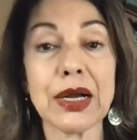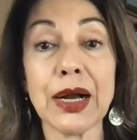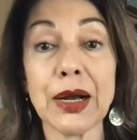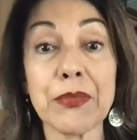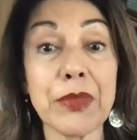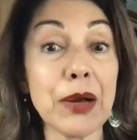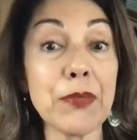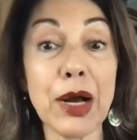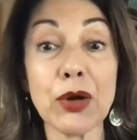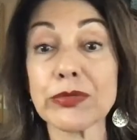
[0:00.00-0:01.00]

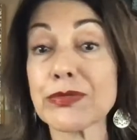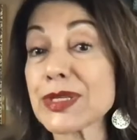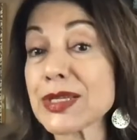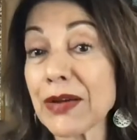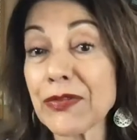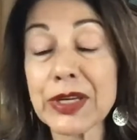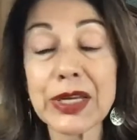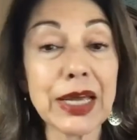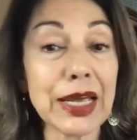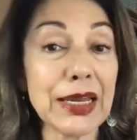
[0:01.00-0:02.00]
About
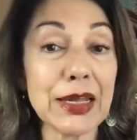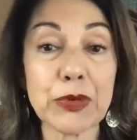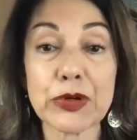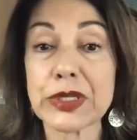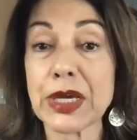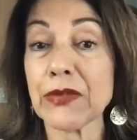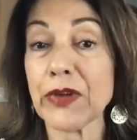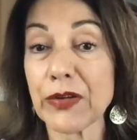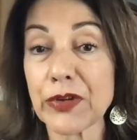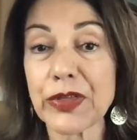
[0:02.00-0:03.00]
70 to 80% of
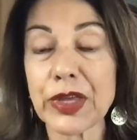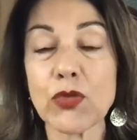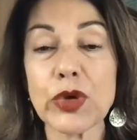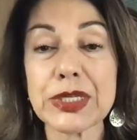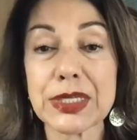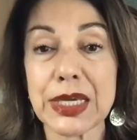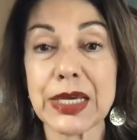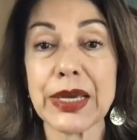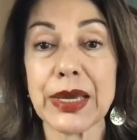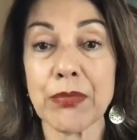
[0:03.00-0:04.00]
everything we
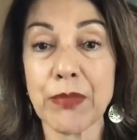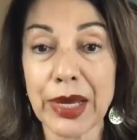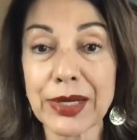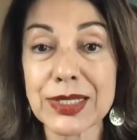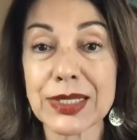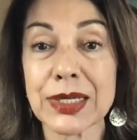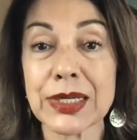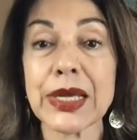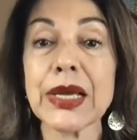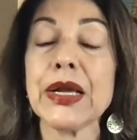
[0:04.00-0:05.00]
see in
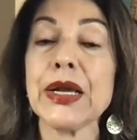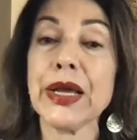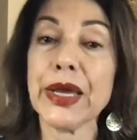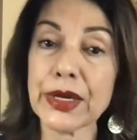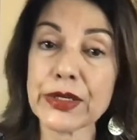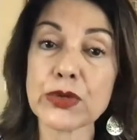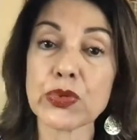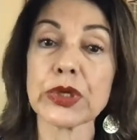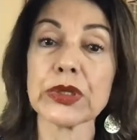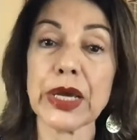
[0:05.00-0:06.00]
medicine is
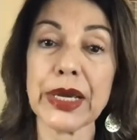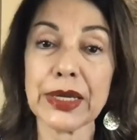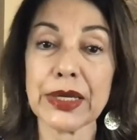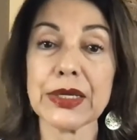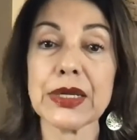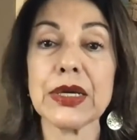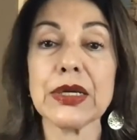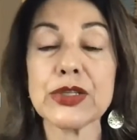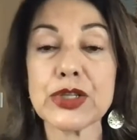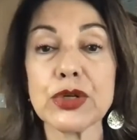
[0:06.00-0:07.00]
related
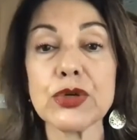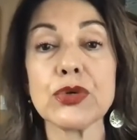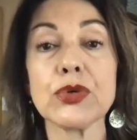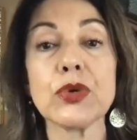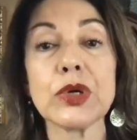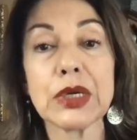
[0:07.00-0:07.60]
to